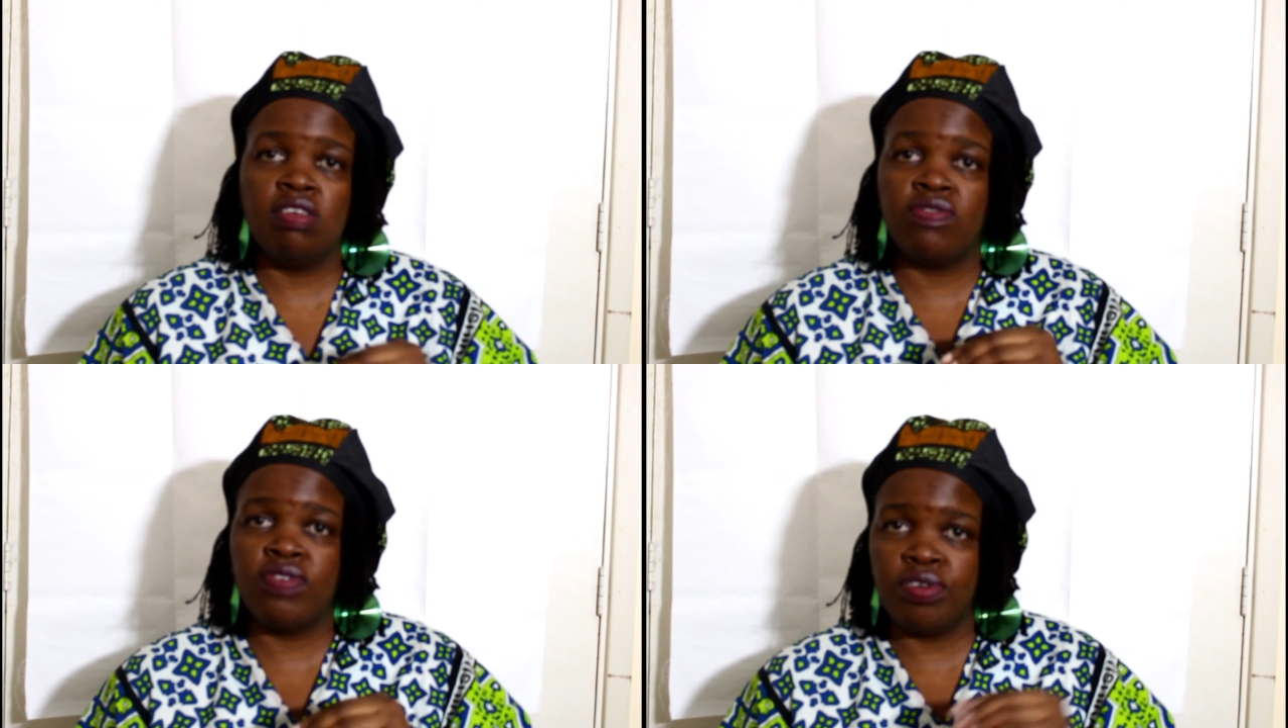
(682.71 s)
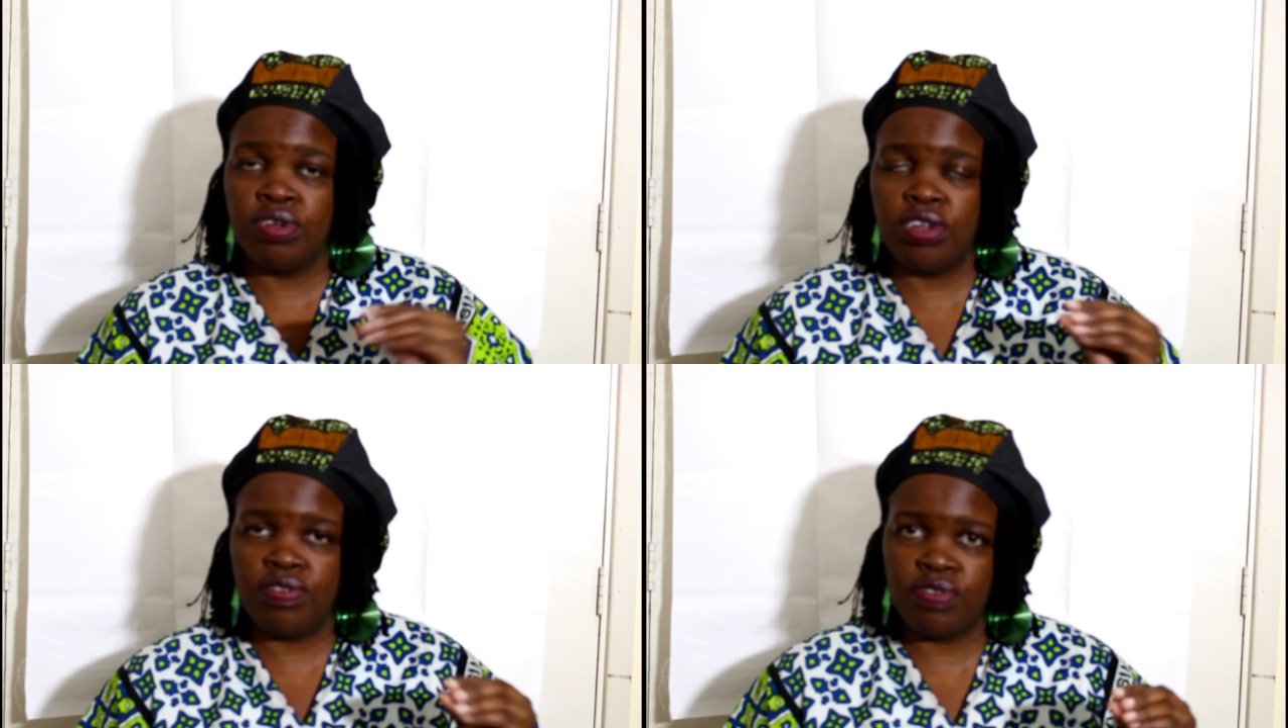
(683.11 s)
is
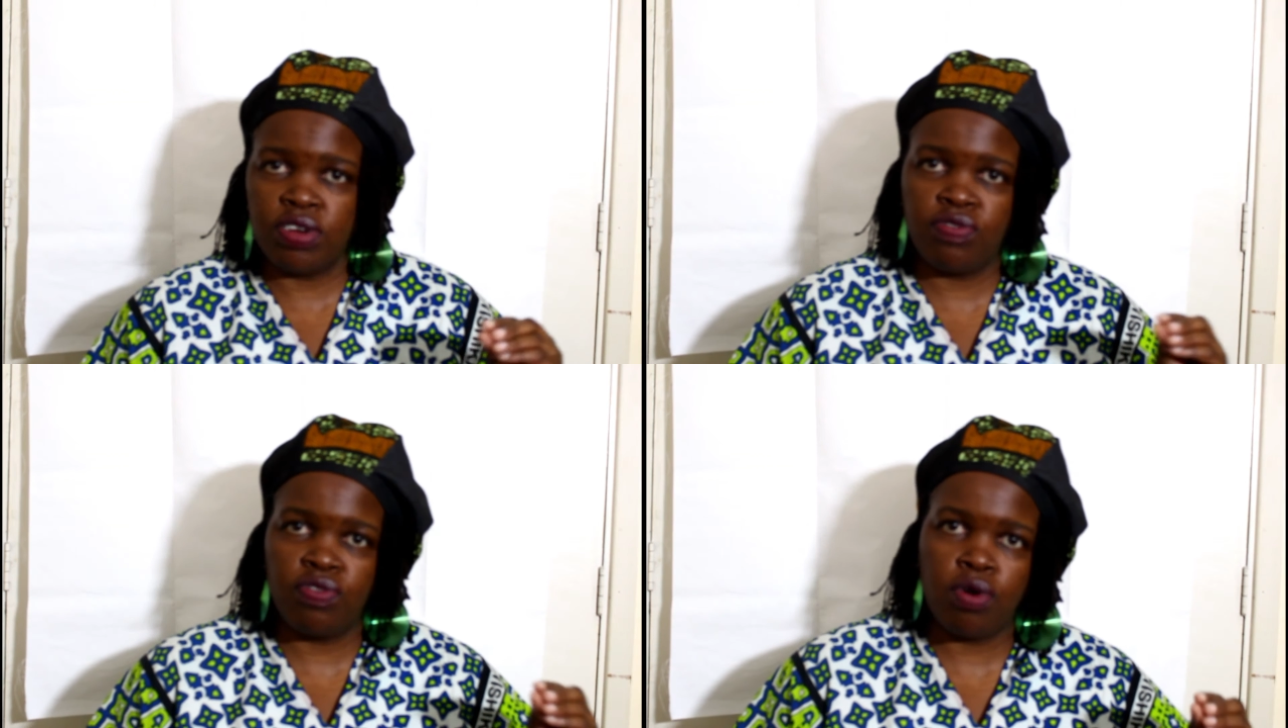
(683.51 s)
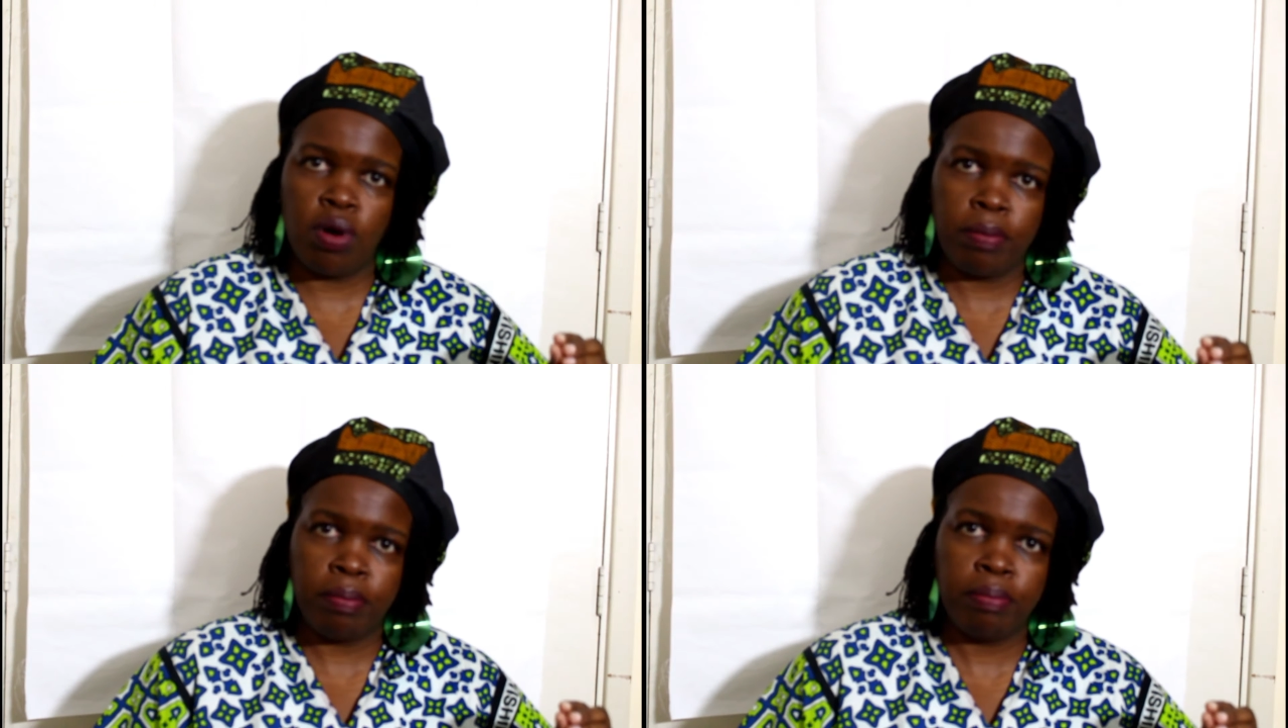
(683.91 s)
very different
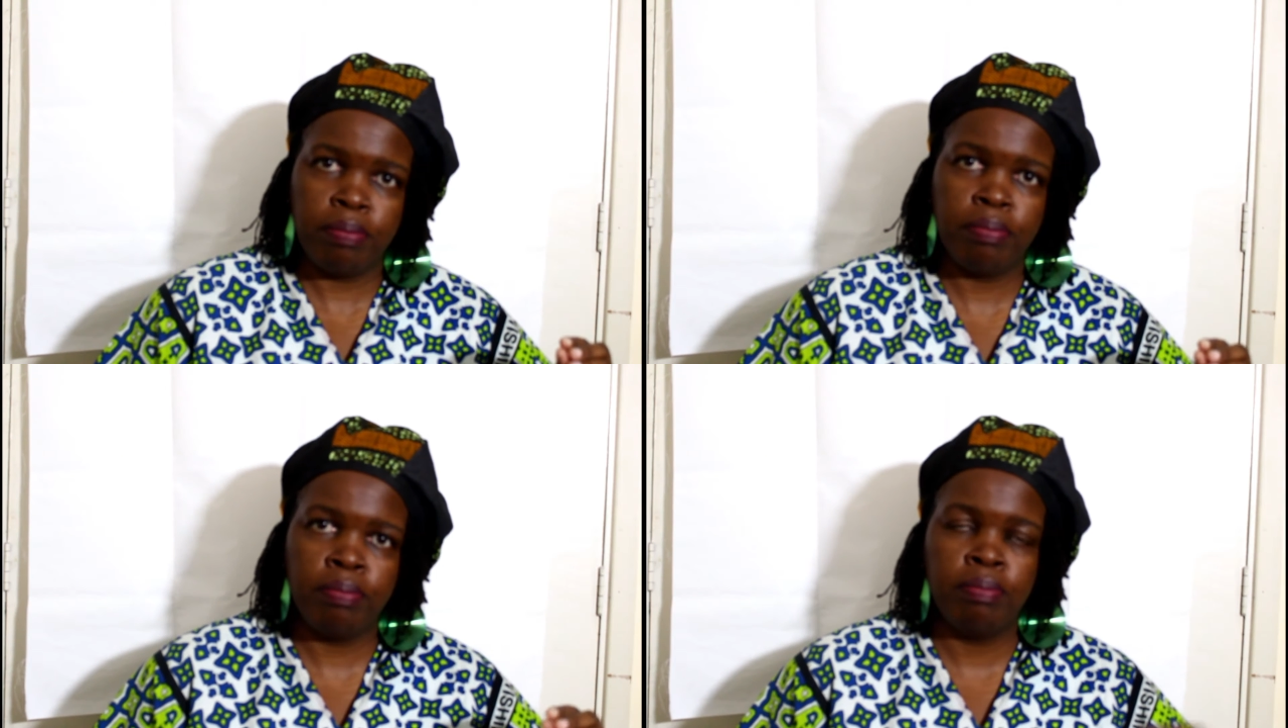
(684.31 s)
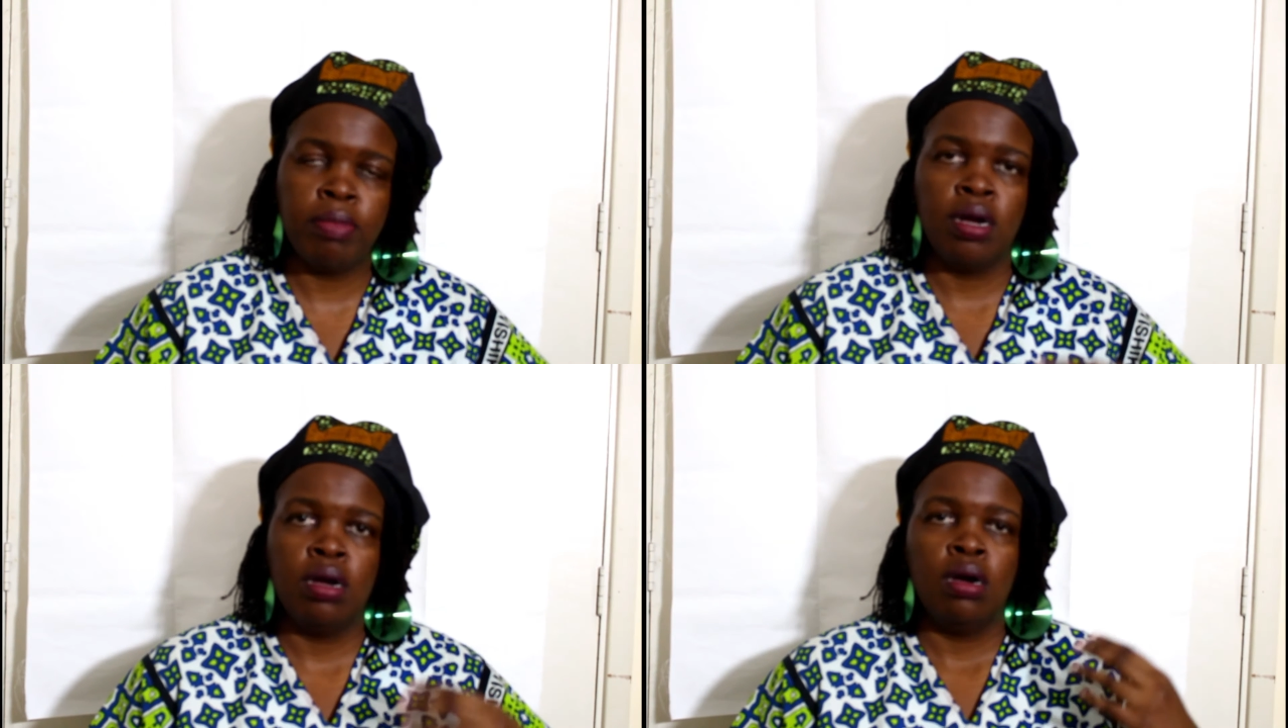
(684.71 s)
from
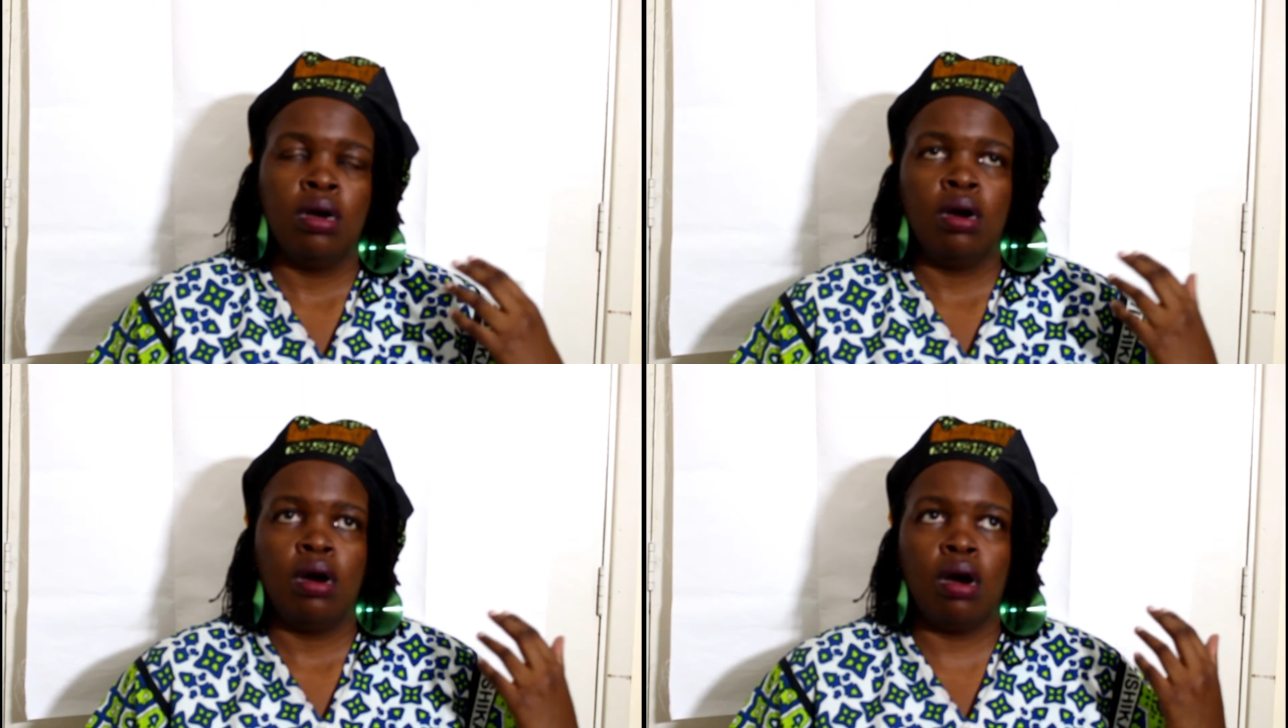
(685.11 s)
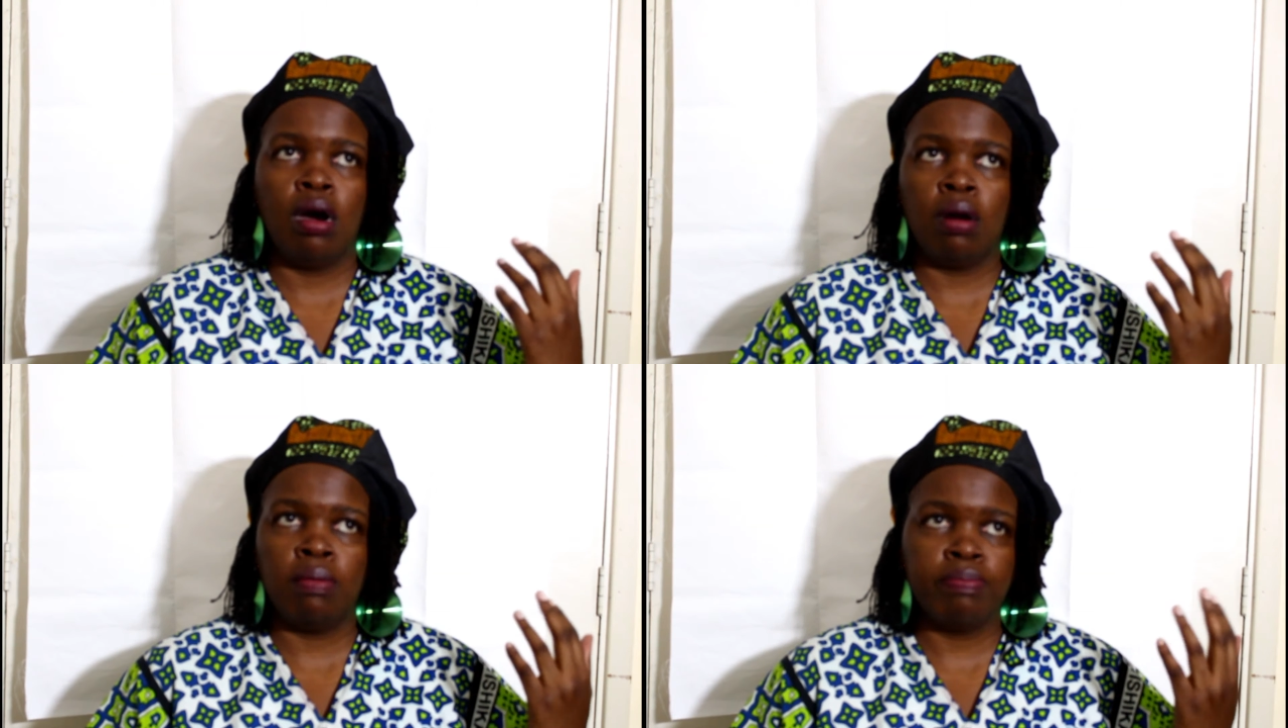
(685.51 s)

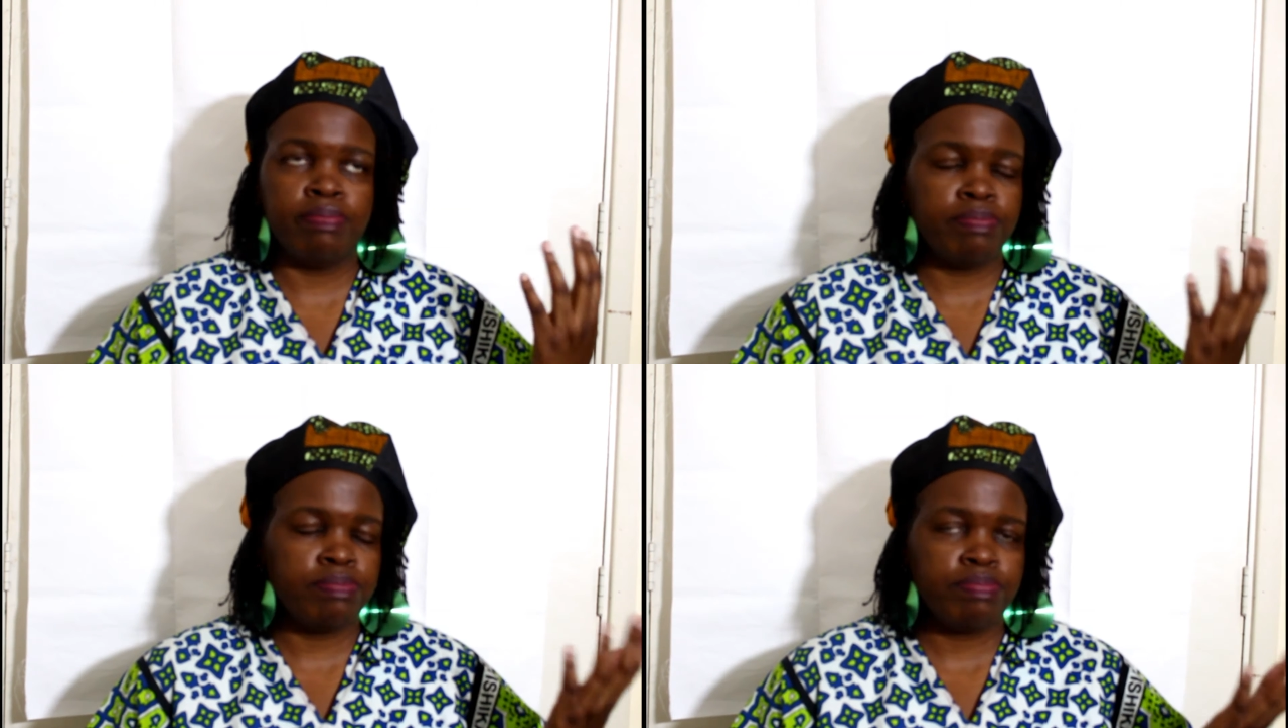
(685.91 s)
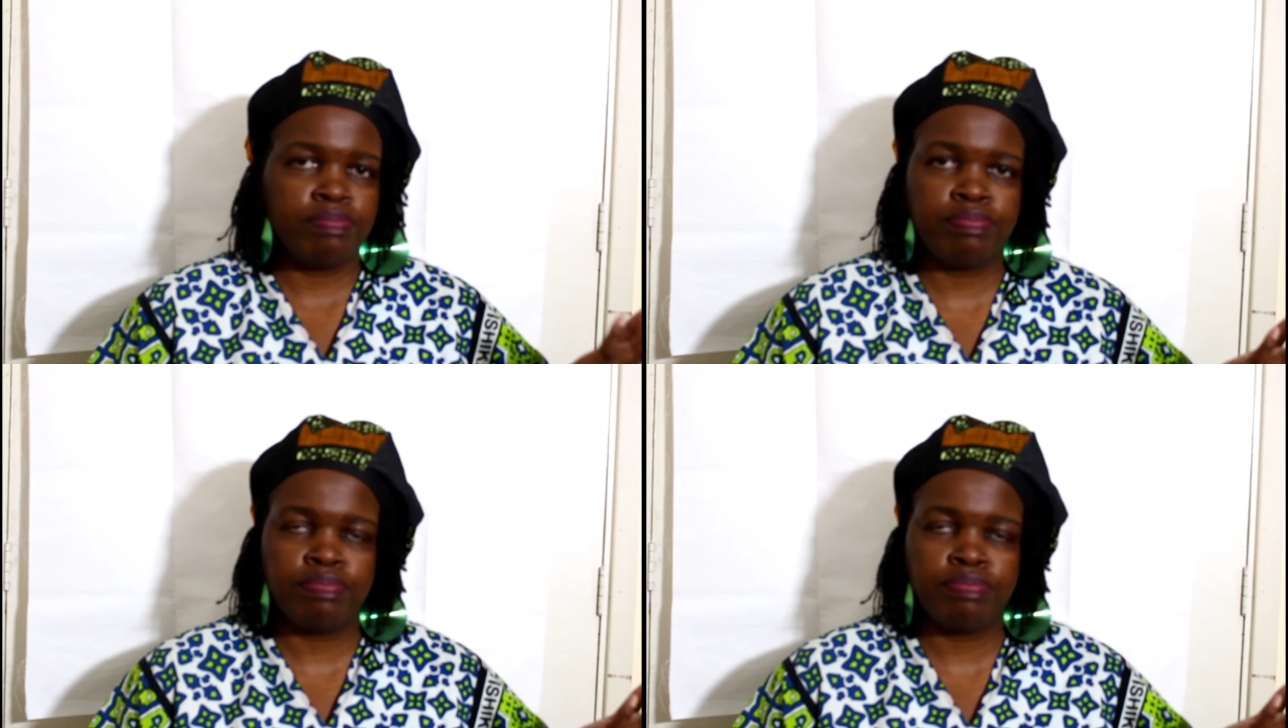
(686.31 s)
um,